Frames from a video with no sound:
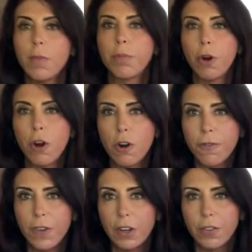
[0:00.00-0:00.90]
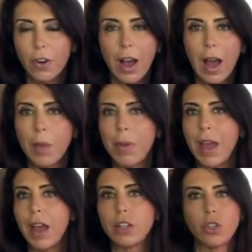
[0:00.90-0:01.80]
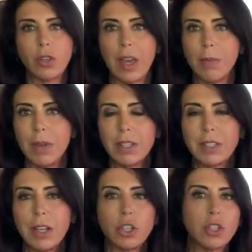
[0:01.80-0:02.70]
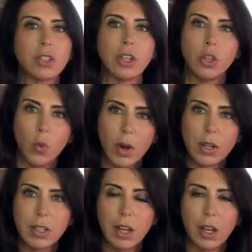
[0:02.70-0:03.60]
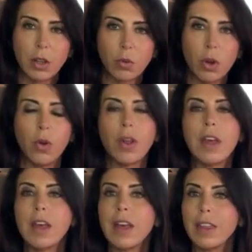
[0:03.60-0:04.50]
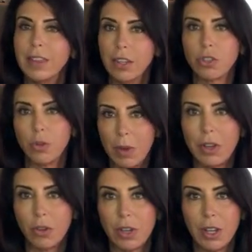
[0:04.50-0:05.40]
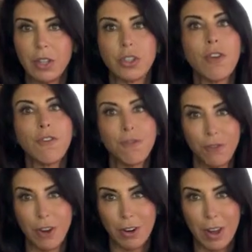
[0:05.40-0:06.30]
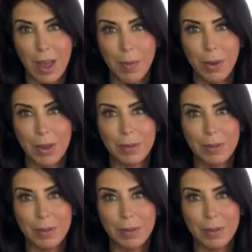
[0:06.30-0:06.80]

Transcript: Perfect for iPads or gaming stations that you want to take on the road. This will make your kids very happy.